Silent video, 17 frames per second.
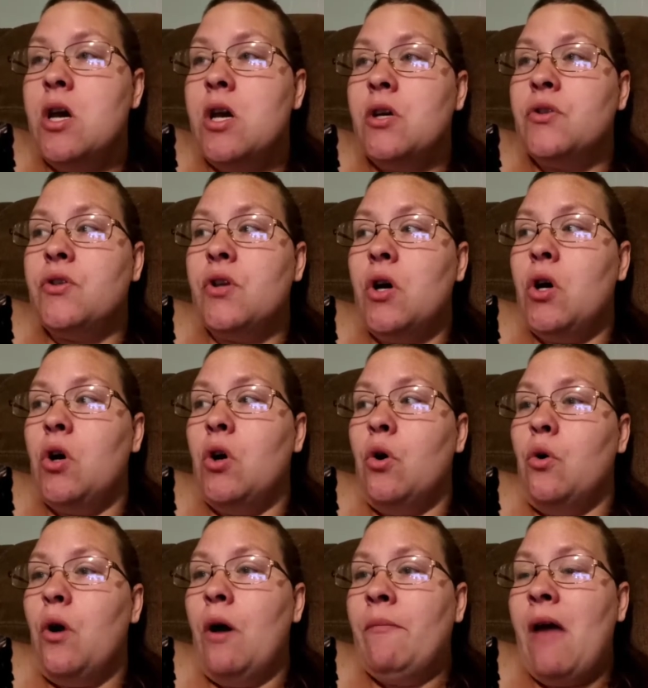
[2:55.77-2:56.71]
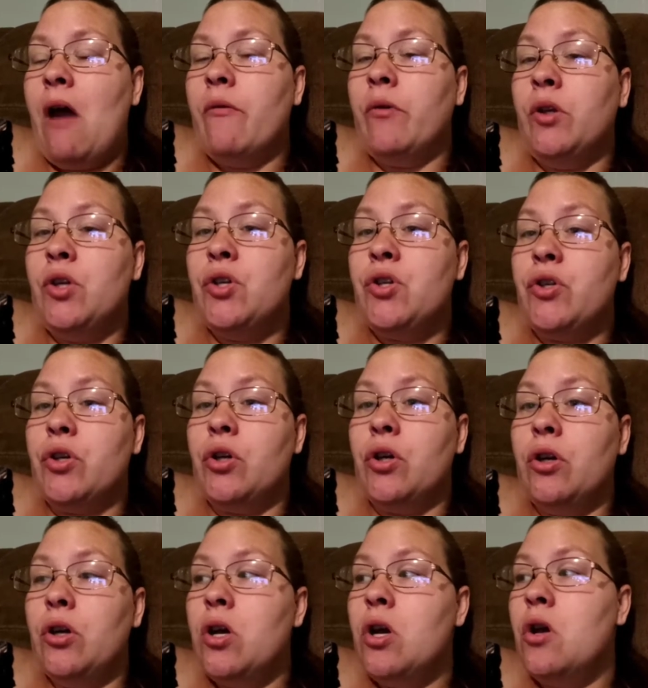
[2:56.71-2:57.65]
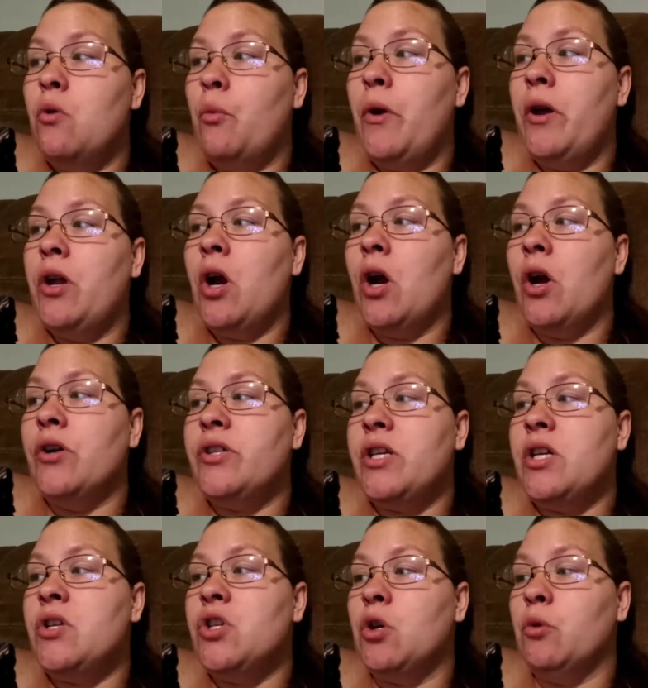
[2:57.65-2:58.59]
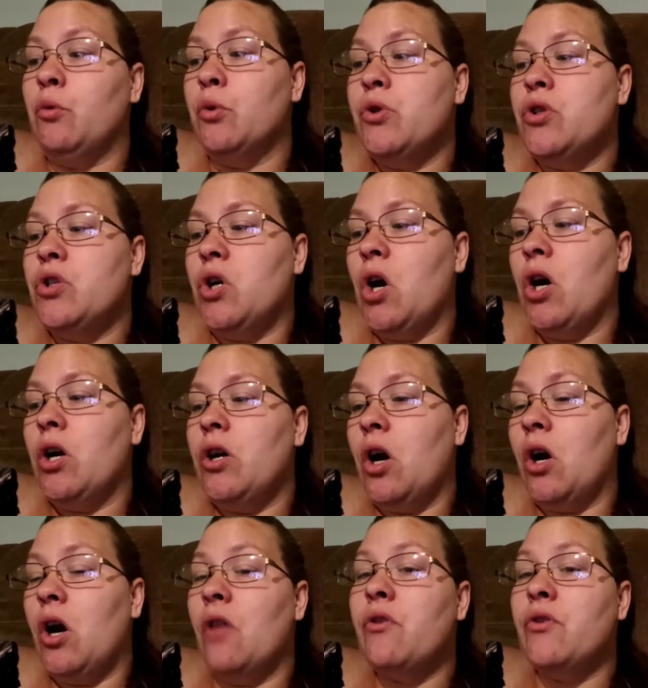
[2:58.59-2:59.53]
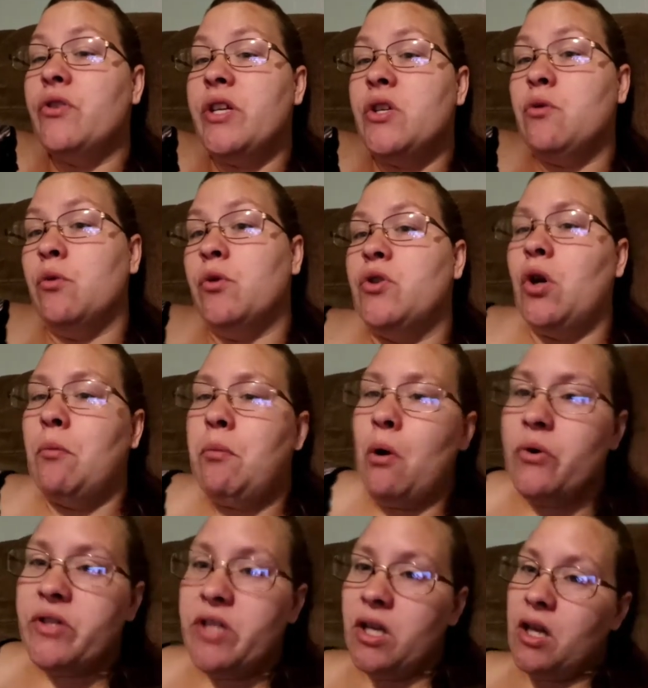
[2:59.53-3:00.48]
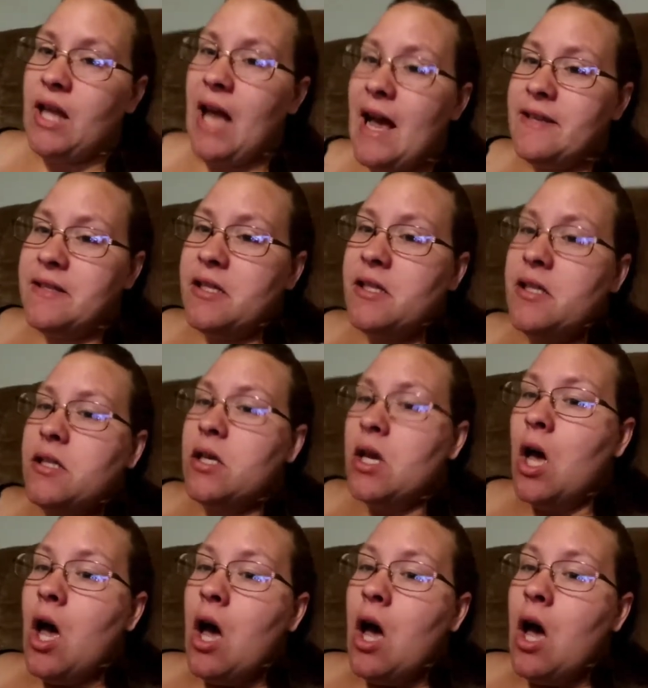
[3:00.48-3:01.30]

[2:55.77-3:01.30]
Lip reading: So I'm not really sure when her other teacher will start posting classes.